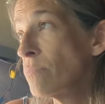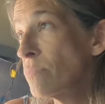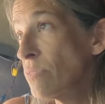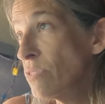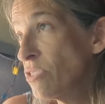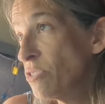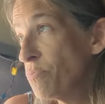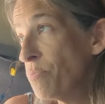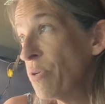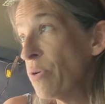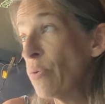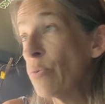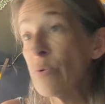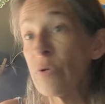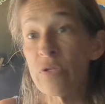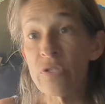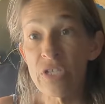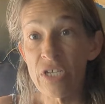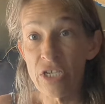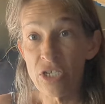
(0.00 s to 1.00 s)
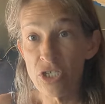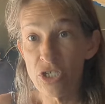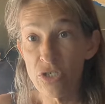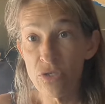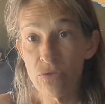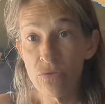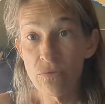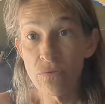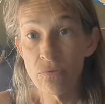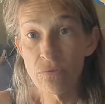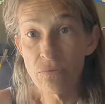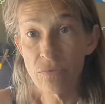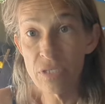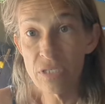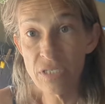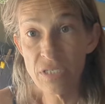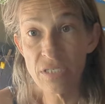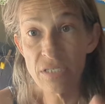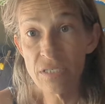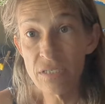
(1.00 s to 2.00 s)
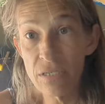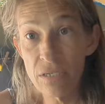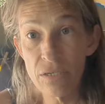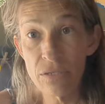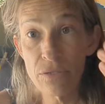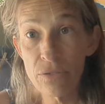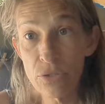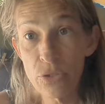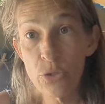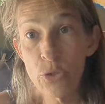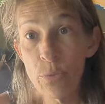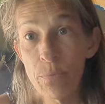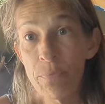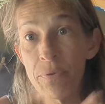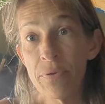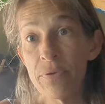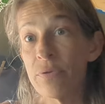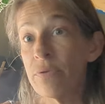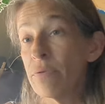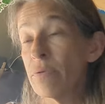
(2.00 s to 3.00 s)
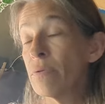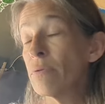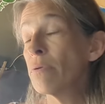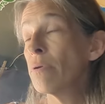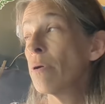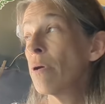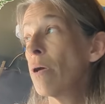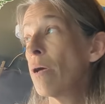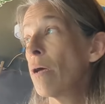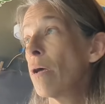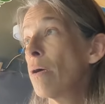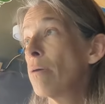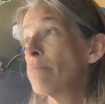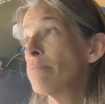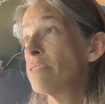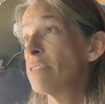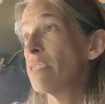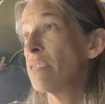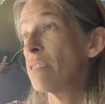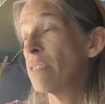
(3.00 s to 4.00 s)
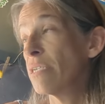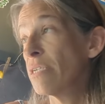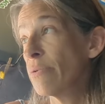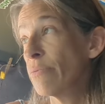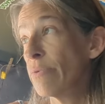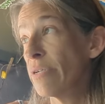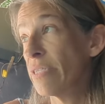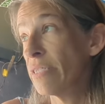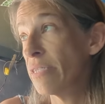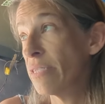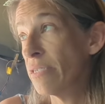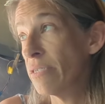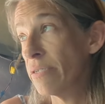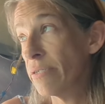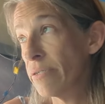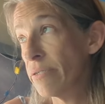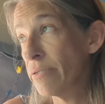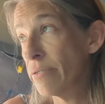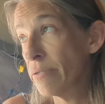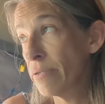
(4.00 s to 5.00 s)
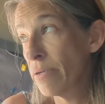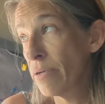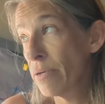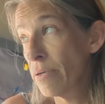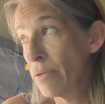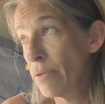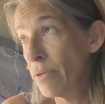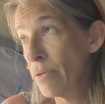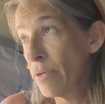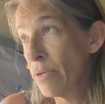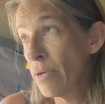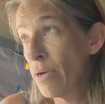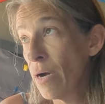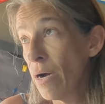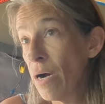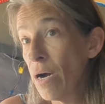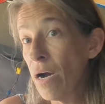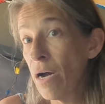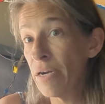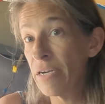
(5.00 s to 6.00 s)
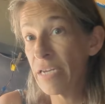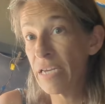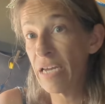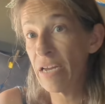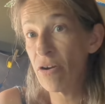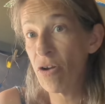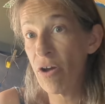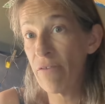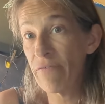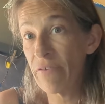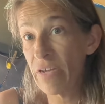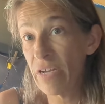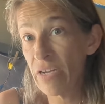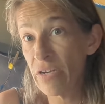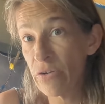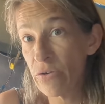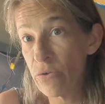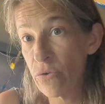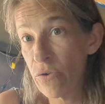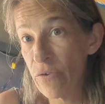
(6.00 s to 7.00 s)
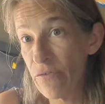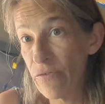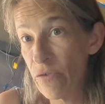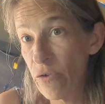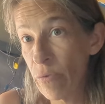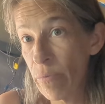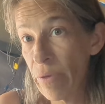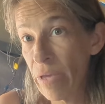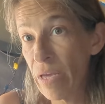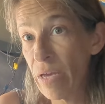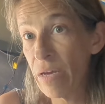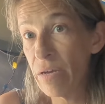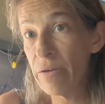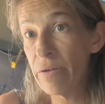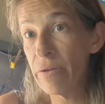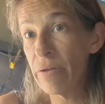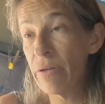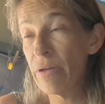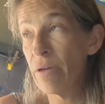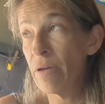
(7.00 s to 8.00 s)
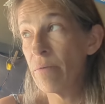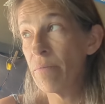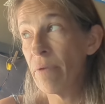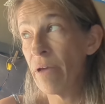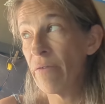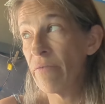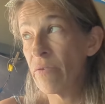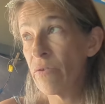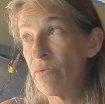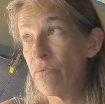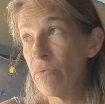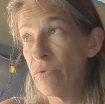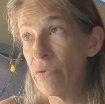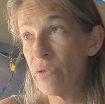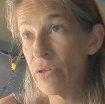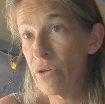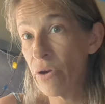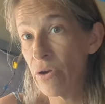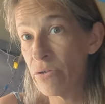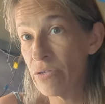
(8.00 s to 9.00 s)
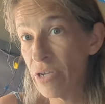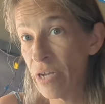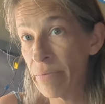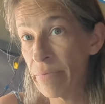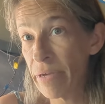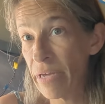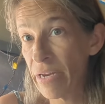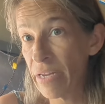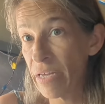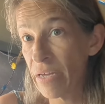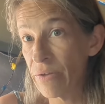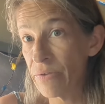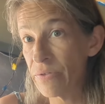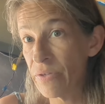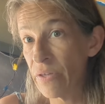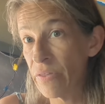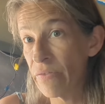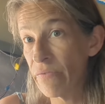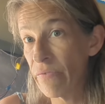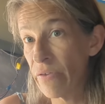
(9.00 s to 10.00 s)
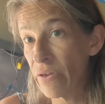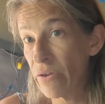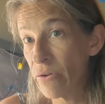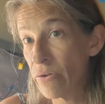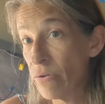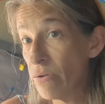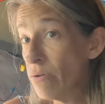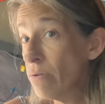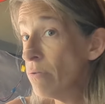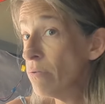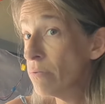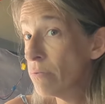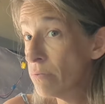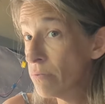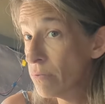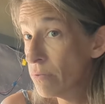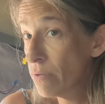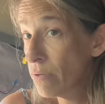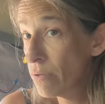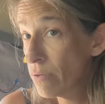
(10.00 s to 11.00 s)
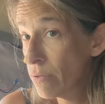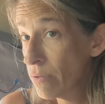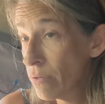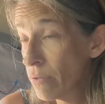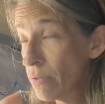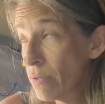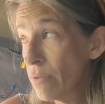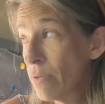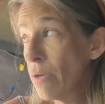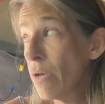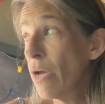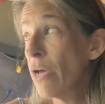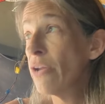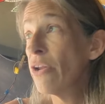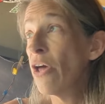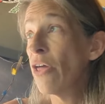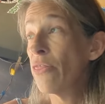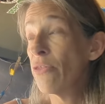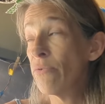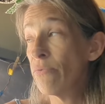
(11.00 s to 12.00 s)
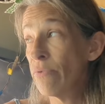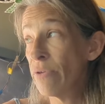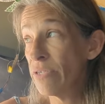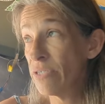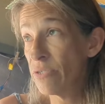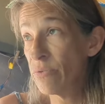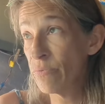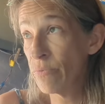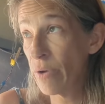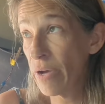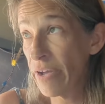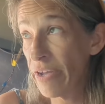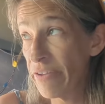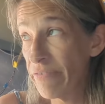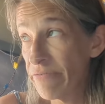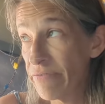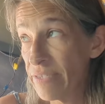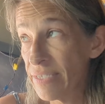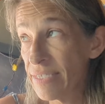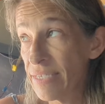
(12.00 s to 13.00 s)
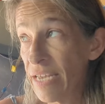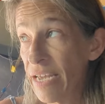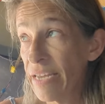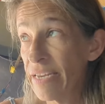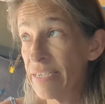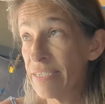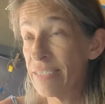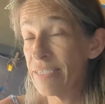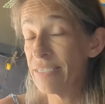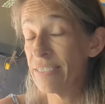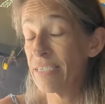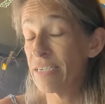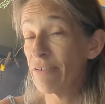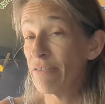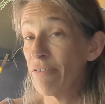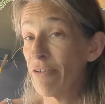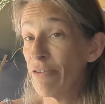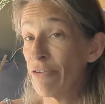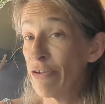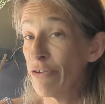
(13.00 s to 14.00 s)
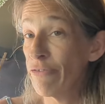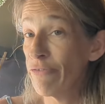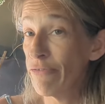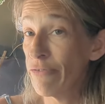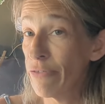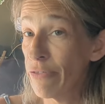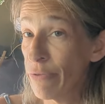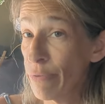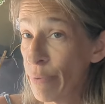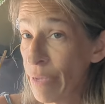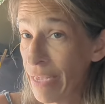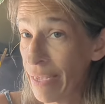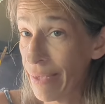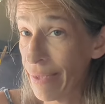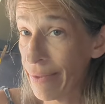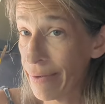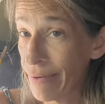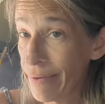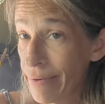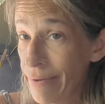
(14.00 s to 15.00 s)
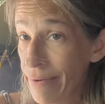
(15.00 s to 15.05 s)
It's been a real issue, this loop, dealing with the on again, off again agoraphobia. I'm having a really hard time getting outside the vehicle. Another reason why I've decided to stick around here for the weekend.